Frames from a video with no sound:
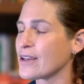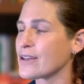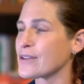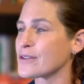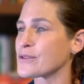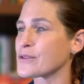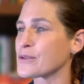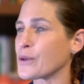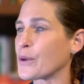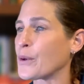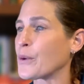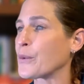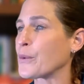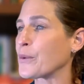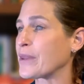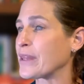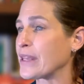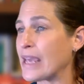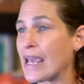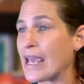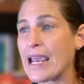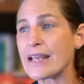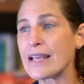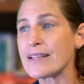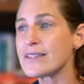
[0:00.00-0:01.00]
So
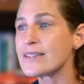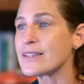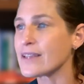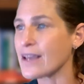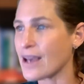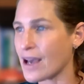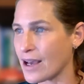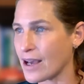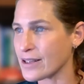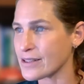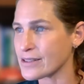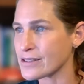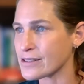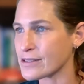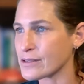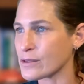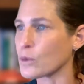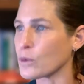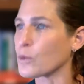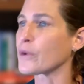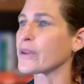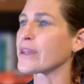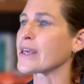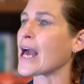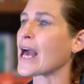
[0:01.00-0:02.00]
the ATS,
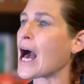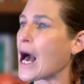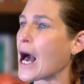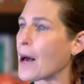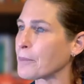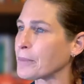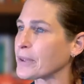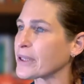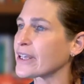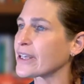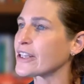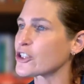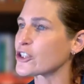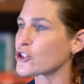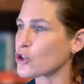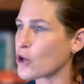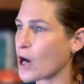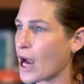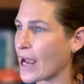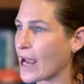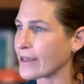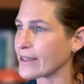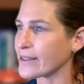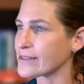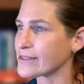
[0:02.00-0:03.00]
or the applicant
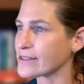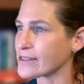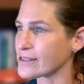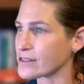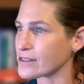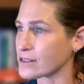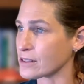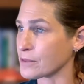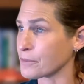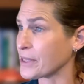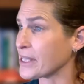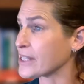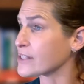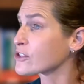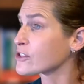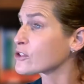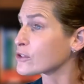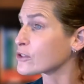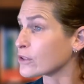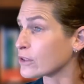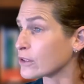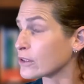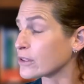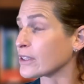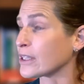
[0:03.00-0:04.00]
tracking system, has
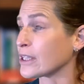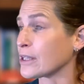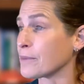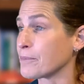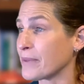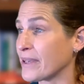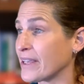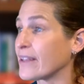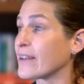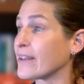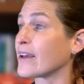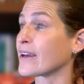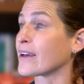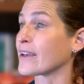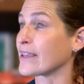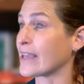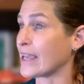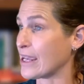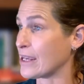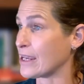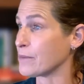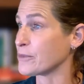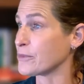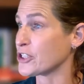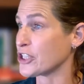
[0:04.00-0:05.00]
certainly been a
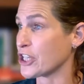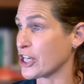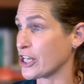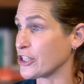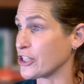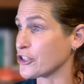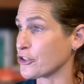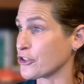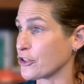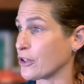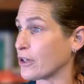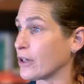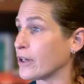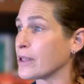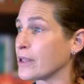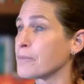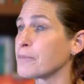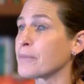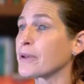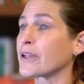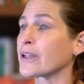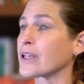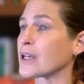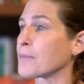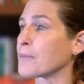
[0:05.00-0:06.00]
game changer in
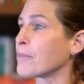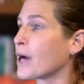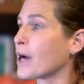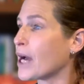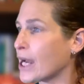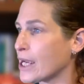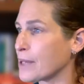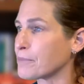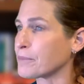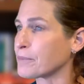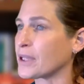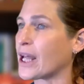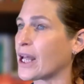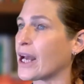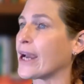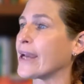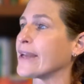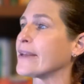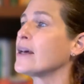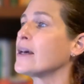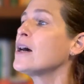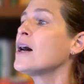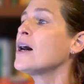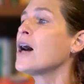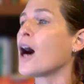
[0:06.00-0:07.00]
building a
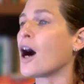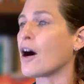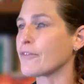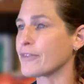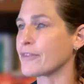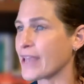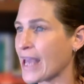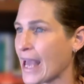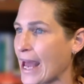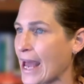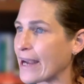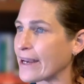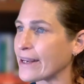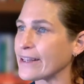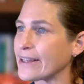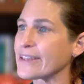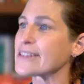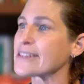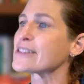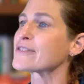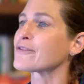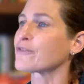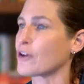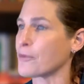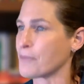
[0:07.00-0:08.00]
pipeline of
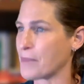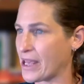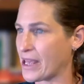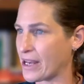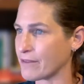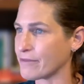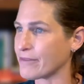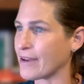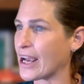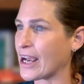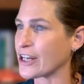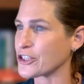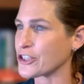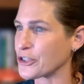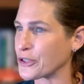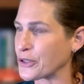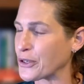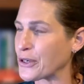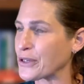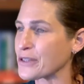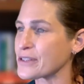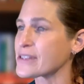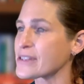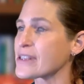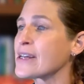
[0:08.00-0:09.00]
candidates for
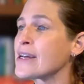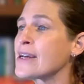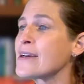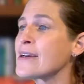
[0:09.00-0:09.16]
manufacturers.